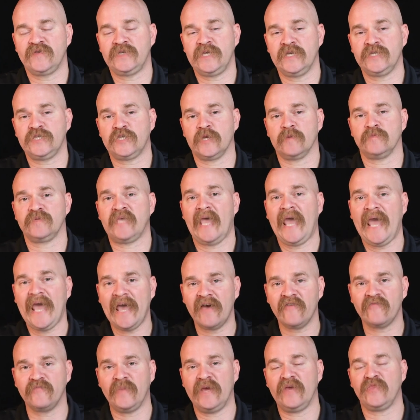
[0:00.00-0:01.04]
of systems
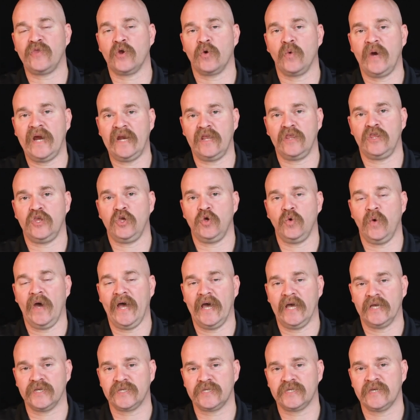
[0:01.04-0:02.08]
have made their way to the
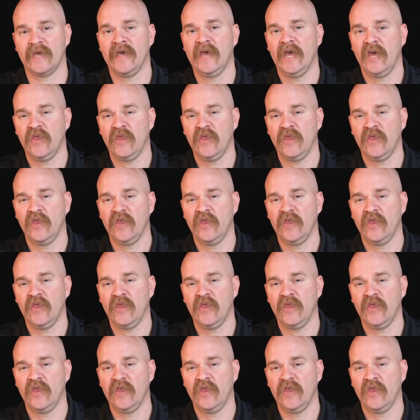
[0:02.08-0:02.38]
US,